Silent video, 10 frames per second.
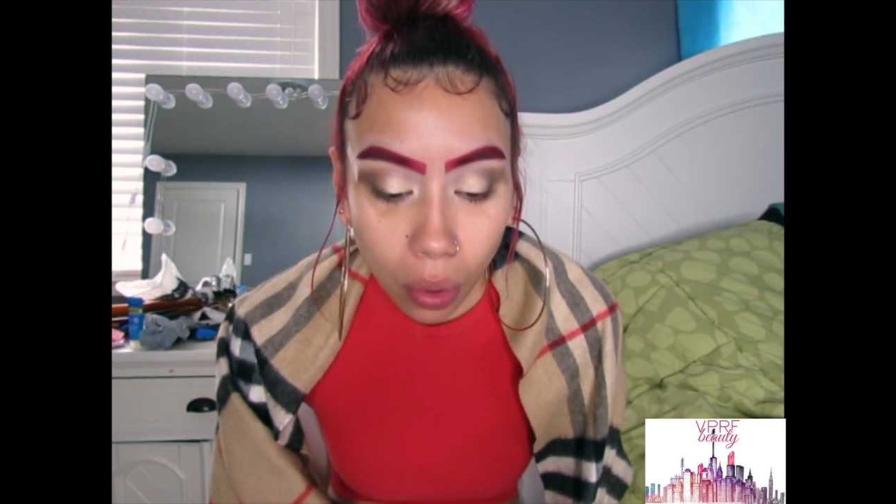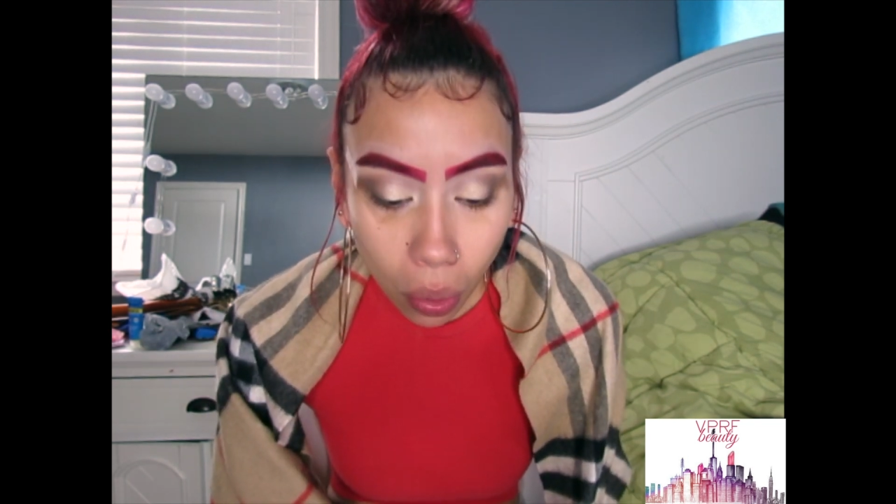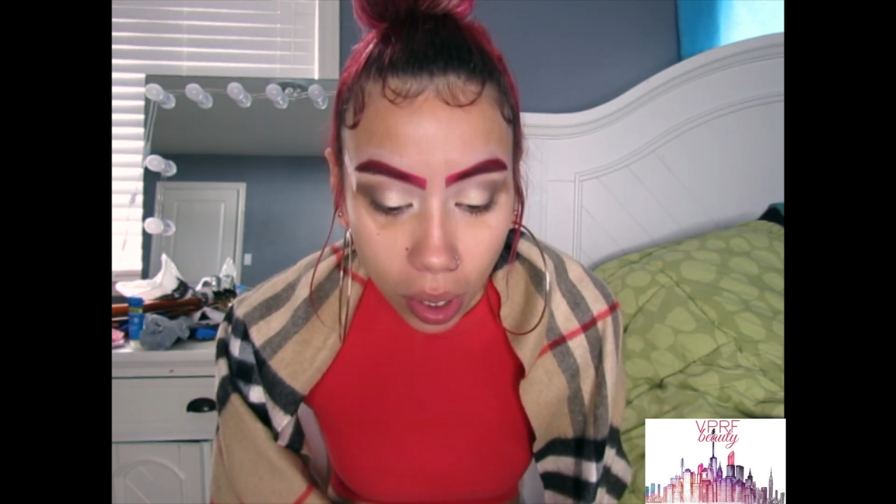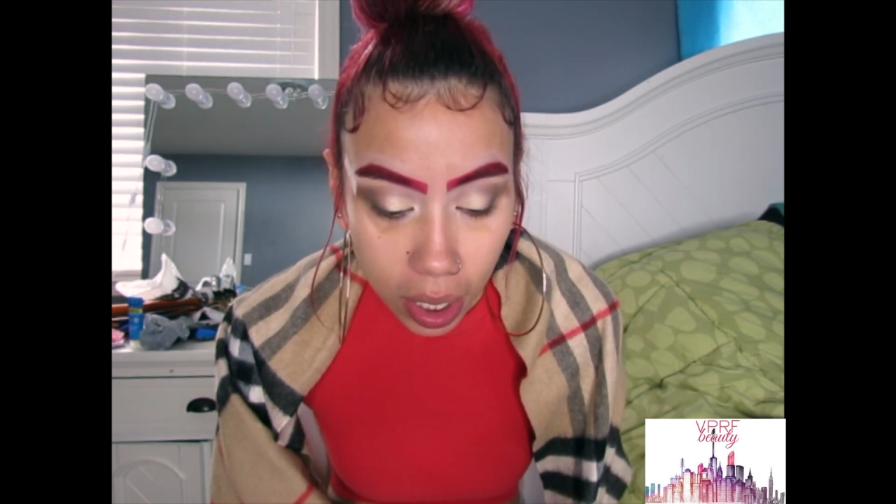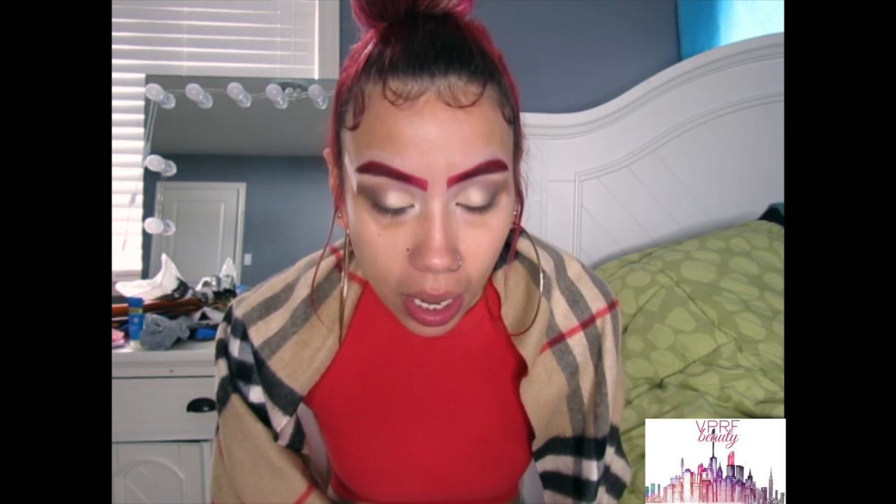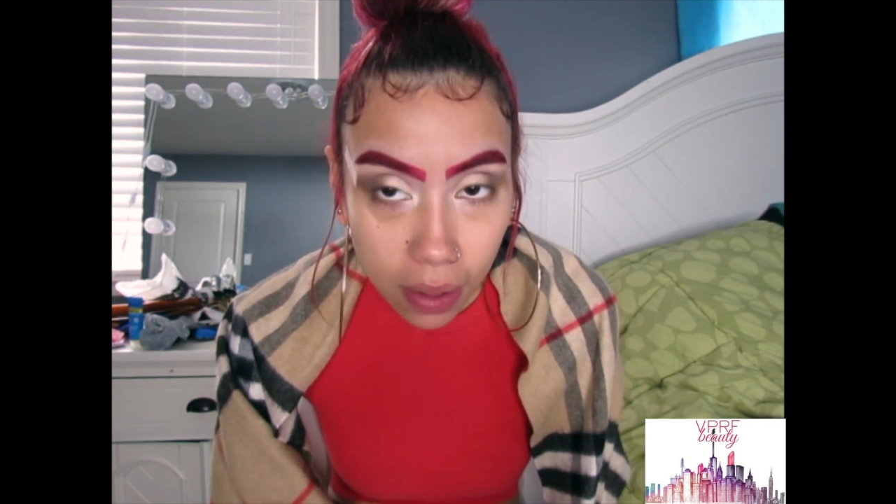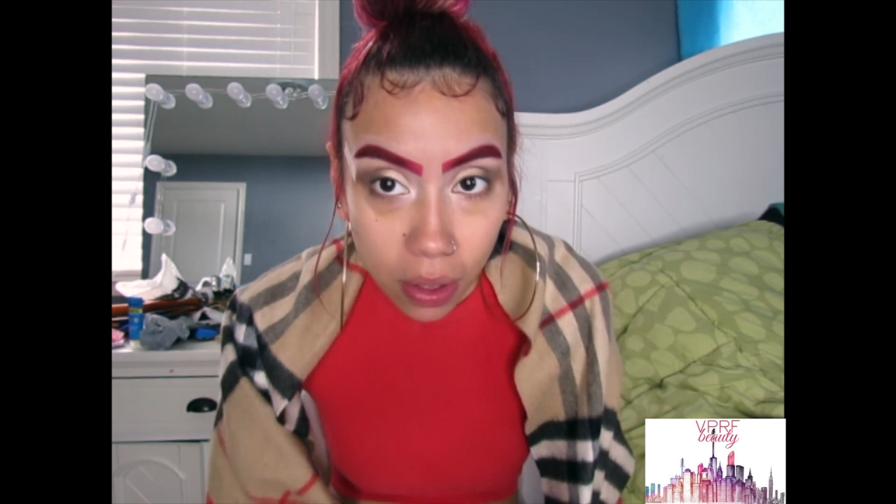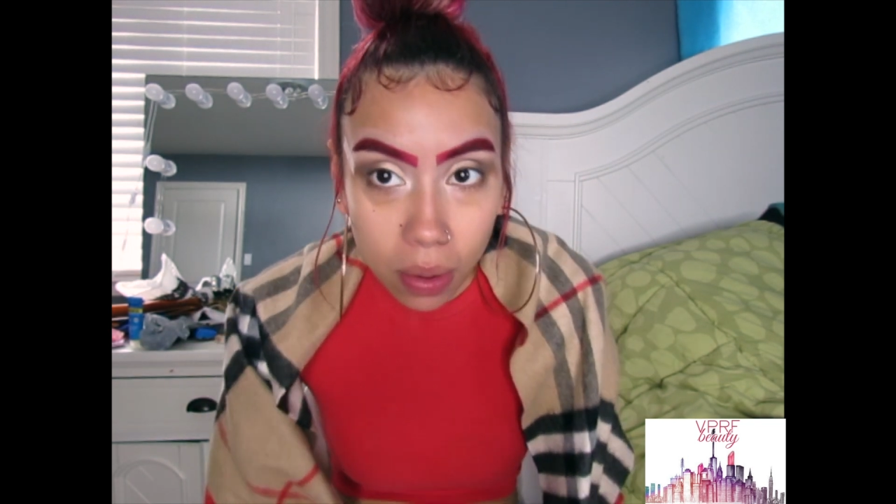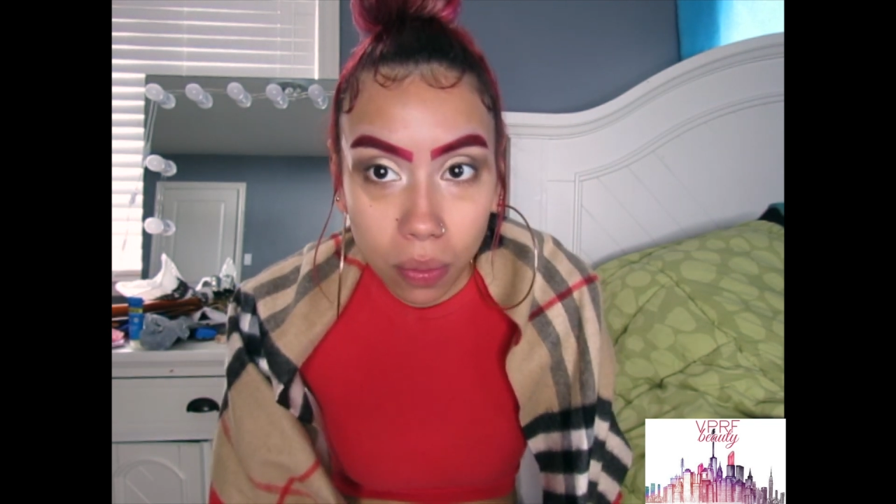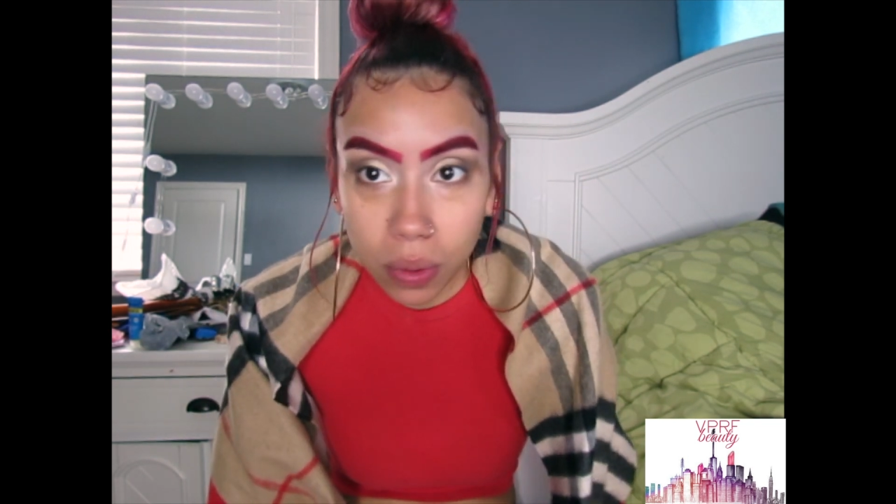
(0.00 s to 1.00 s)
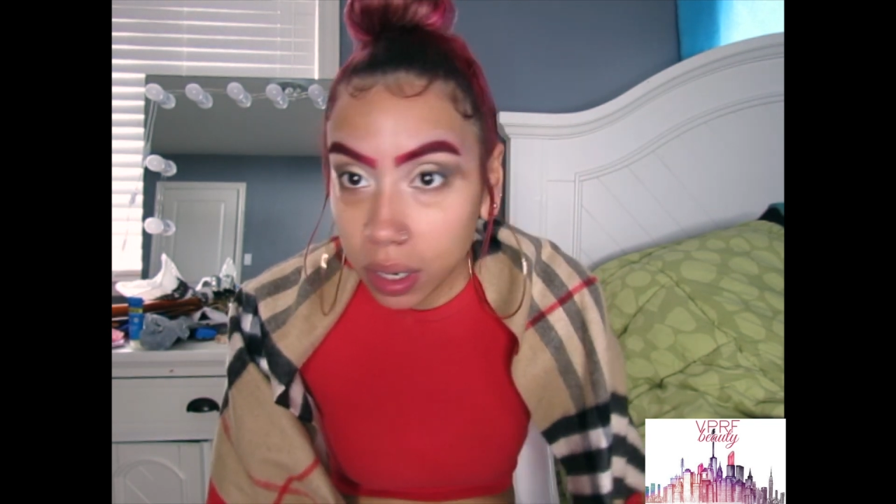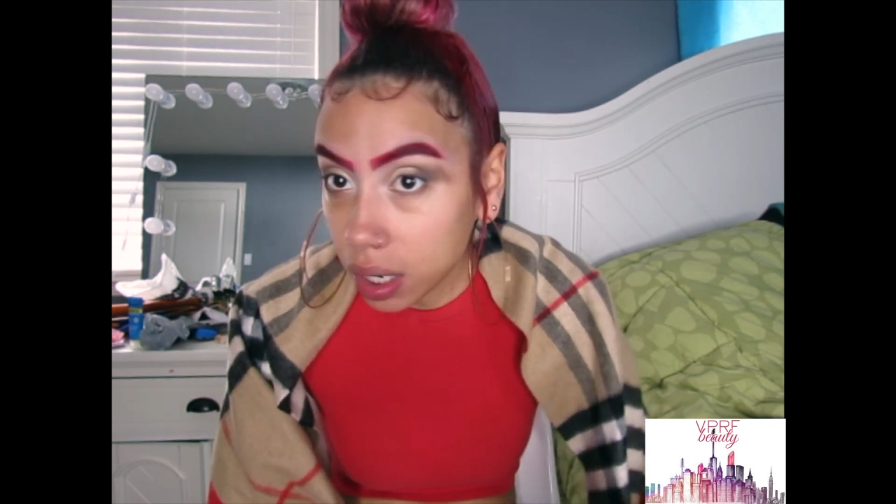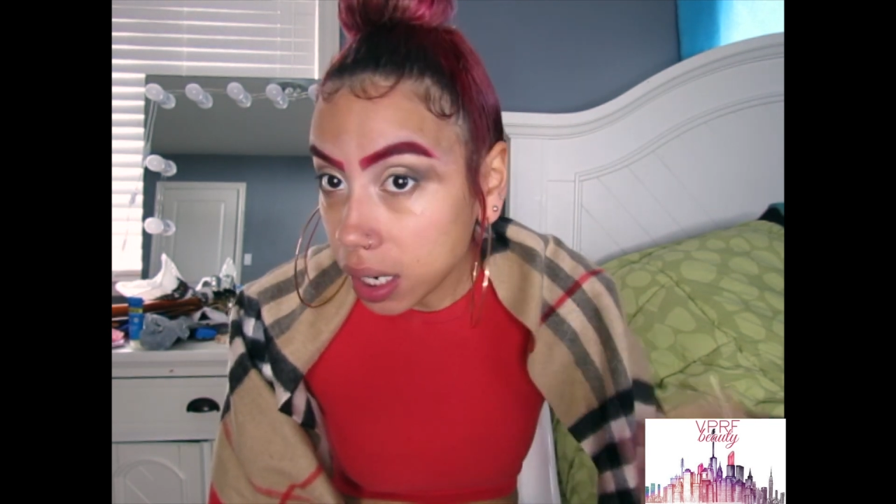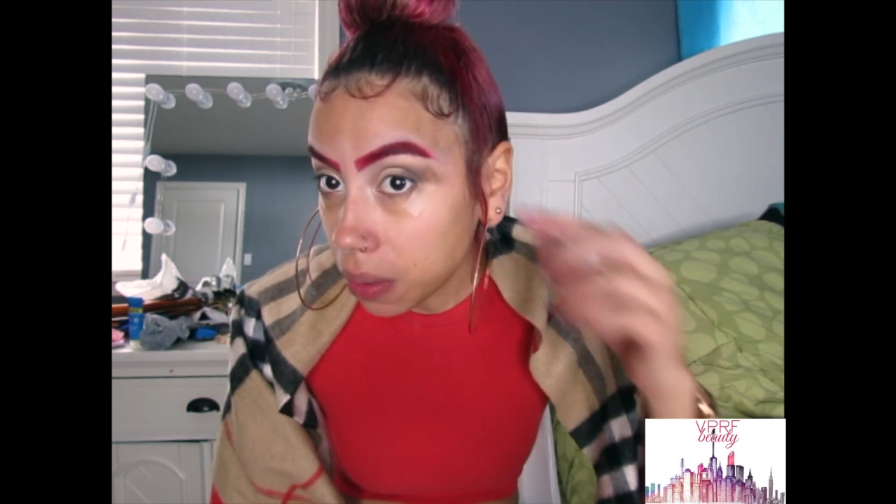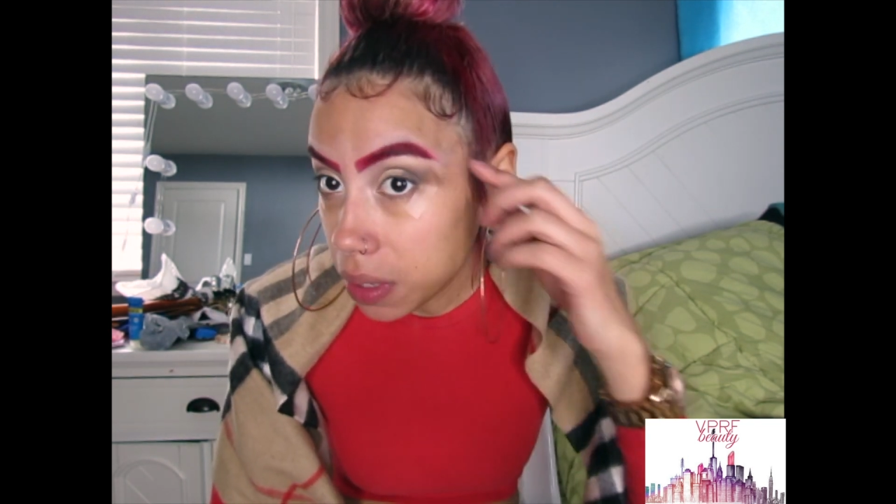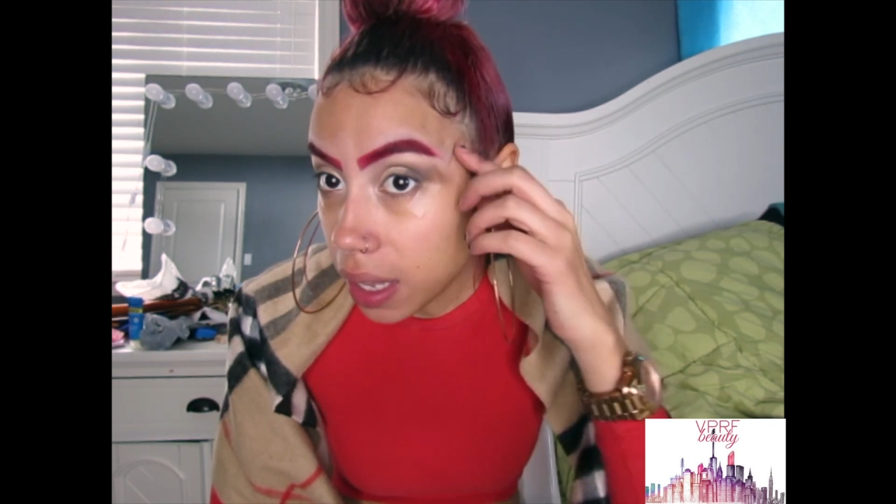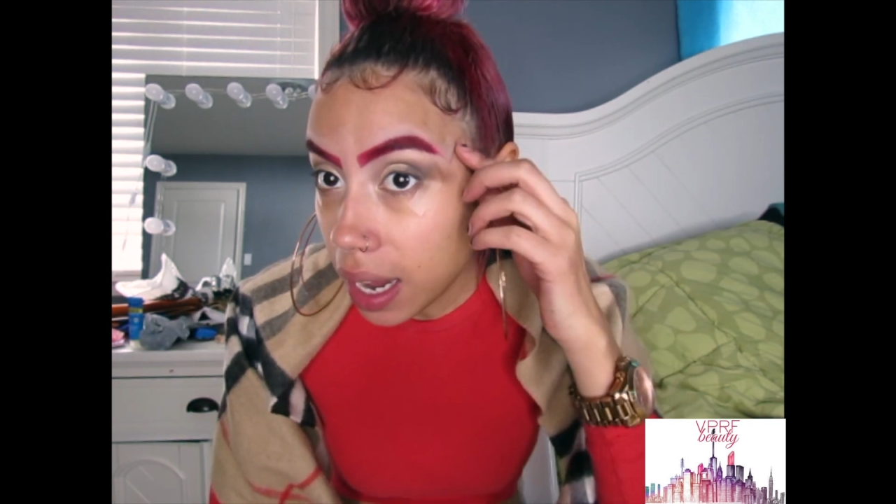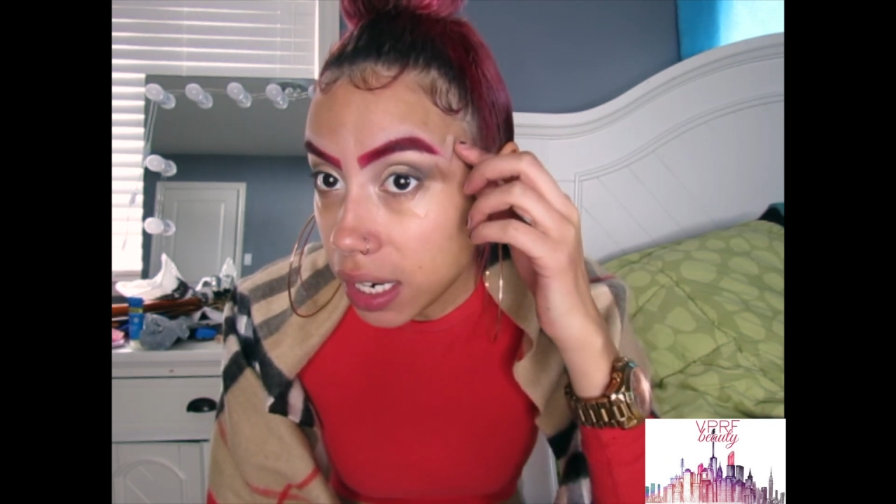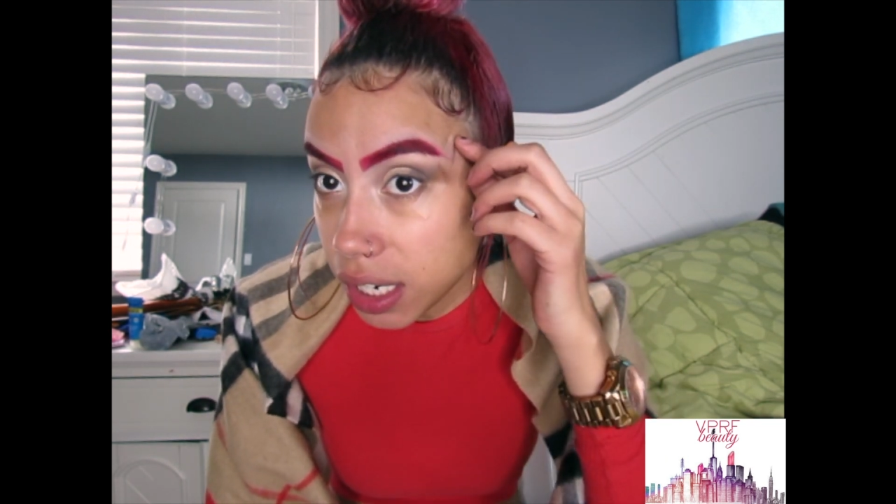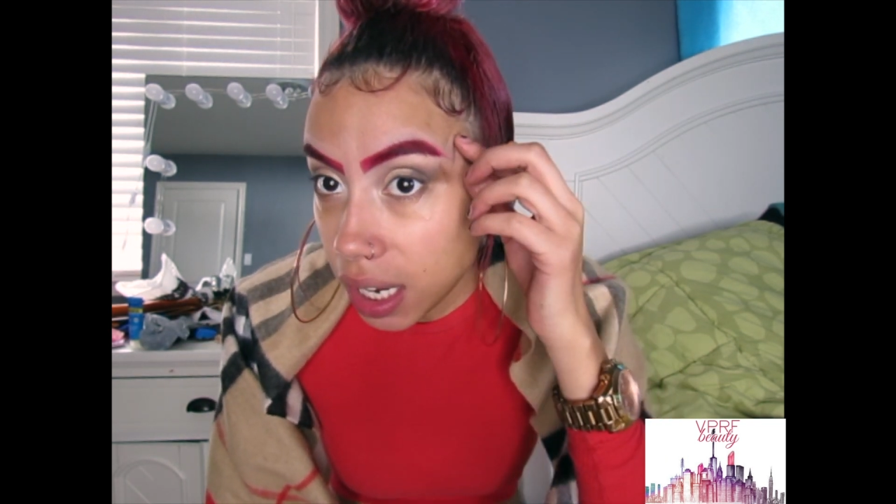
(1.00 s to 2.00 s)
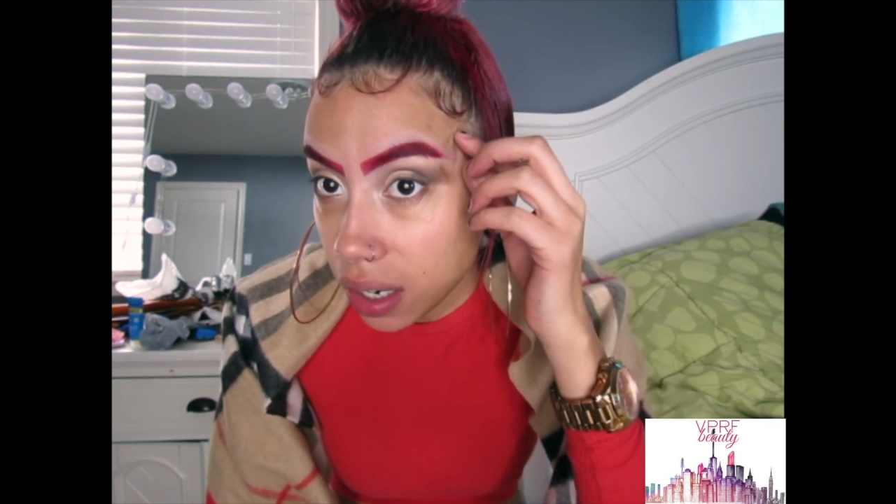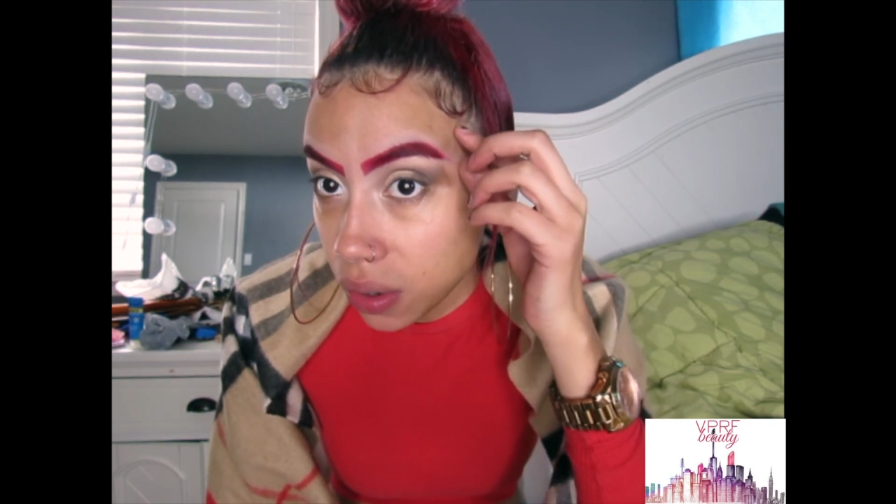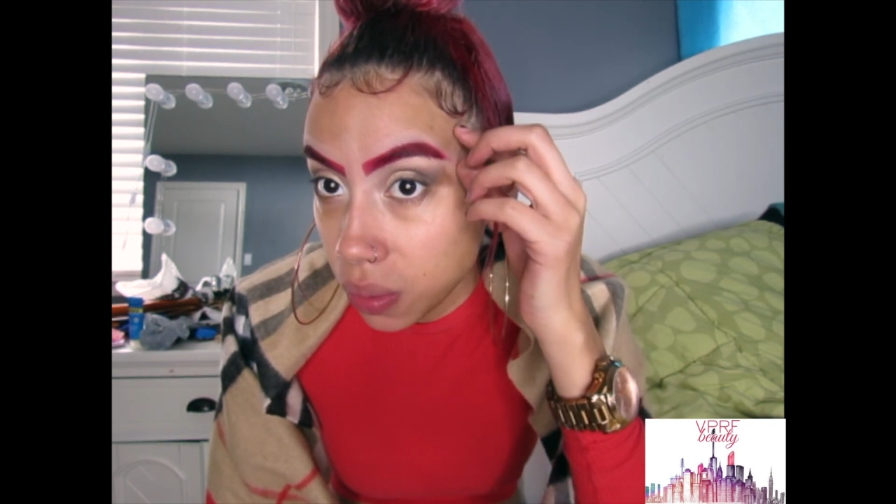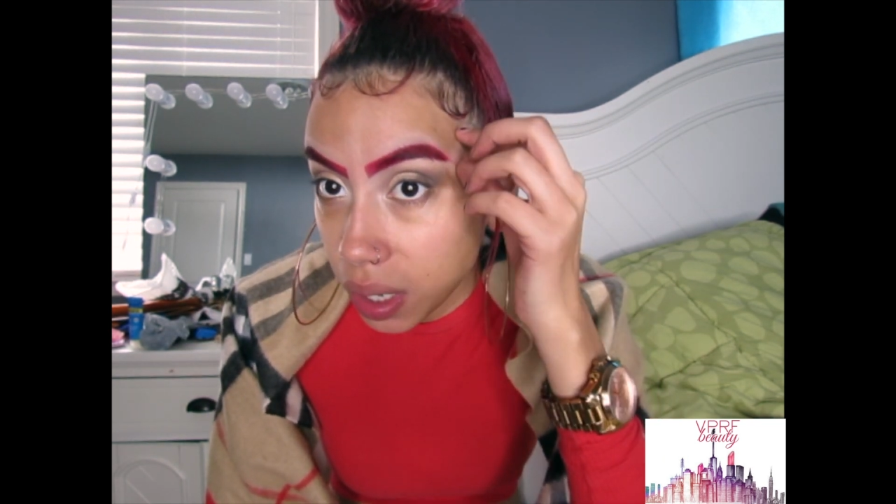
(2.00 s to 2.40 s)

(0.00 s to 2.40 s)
Okay, now that we are done with the eyeshadow,